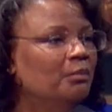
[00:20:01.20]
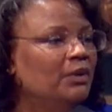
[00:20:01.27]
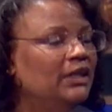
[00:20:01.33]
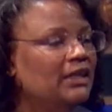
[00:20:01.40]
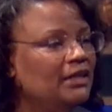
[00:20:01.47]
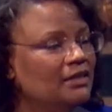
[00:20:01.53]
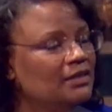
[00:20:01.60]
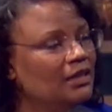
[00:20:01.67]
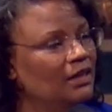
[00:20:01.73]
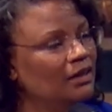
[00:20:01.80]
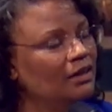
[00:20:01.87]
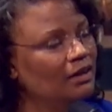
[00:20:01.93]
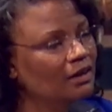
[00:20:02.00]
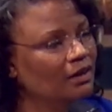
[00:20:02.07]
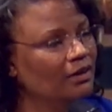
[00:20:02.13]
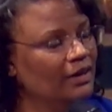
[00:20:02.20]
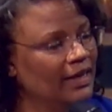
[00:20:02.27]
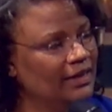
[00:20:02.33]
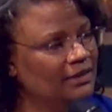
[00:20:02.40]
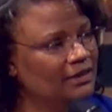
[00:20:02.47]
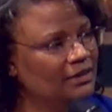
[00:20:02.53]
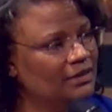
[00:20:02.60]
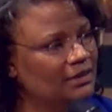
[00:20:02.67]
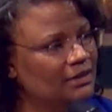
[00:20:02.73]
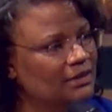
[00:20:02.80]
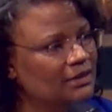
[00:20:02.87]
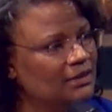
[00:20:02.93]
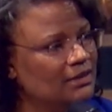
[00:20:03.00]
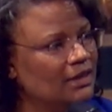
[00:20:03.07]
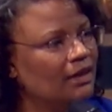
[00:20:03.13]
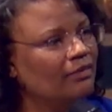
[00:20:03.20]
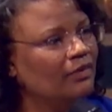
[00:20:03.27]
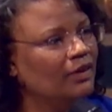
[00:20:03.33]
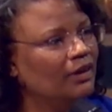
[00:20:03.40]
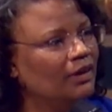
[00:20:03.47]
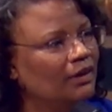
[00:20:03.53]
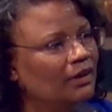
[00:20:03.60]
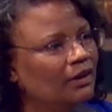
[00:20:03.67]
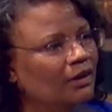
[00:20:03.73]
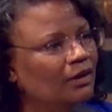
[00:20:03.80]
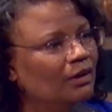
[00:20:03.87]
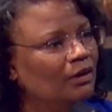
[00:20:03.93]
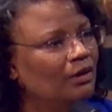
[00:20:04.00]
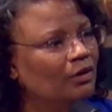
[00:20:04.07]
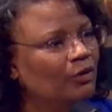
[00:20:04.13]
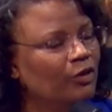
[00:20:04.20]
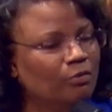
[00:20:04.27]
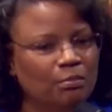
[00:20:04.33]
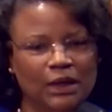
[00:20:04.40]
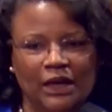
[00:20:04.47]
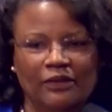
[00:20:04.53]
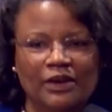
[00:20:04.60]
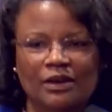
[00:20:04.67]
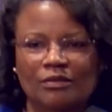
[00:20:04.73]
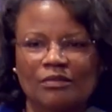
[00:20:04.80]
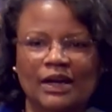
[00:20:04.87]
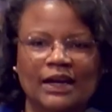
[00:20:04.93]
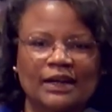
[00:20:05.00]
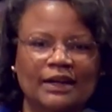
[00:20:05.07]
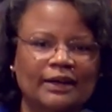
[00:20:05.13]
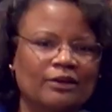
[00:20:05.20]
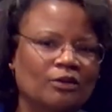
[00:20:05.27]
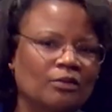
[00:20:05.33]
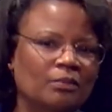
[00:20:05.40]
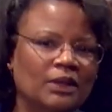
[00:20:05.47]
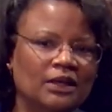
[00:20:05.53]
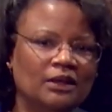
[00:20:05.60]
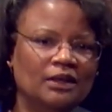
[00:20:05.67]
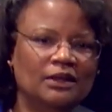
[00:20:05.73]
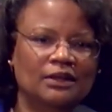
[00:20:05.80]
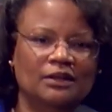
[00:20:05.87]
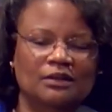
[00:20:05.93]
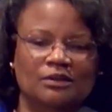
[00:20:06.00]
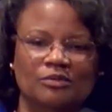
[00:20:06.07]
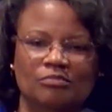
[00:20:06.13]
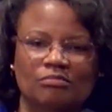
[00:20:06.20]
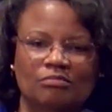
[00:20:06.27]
But he's here, 1967, with Marion Wright Edelman.